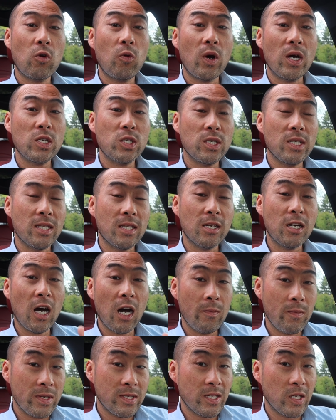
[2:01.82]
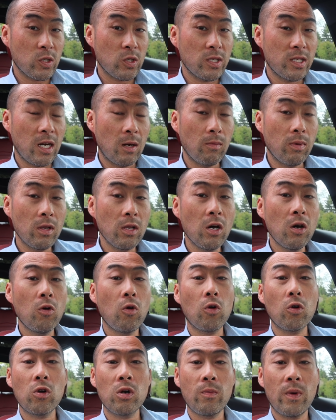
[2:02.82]
question in the comment section down below,
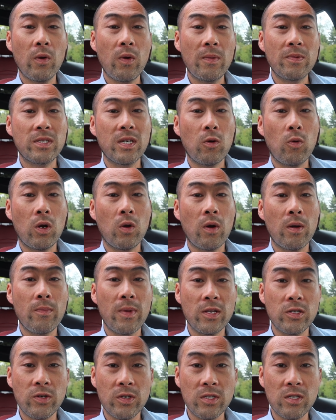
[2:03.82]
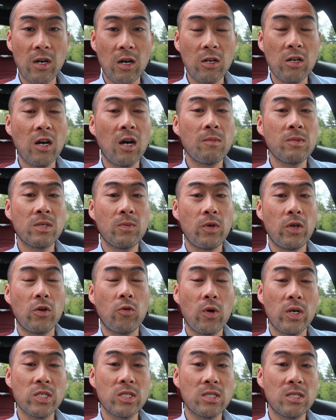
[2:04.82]
or go to my website 101mentoring.com, submit your
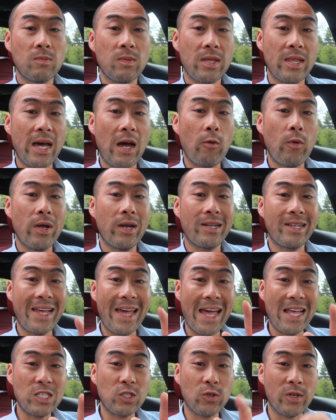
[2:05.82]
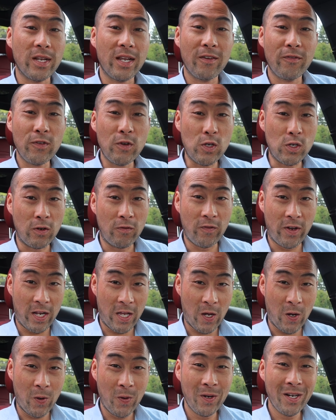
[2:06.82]
questions to me that way, and I'll answer it in a future
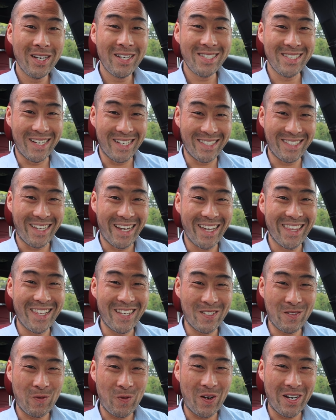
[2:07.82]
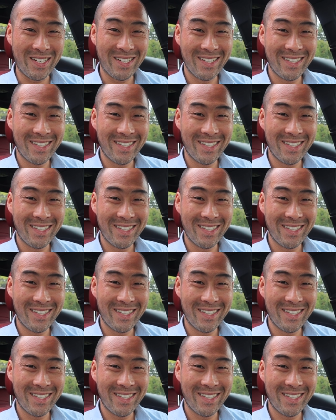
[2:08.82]
video just like this one.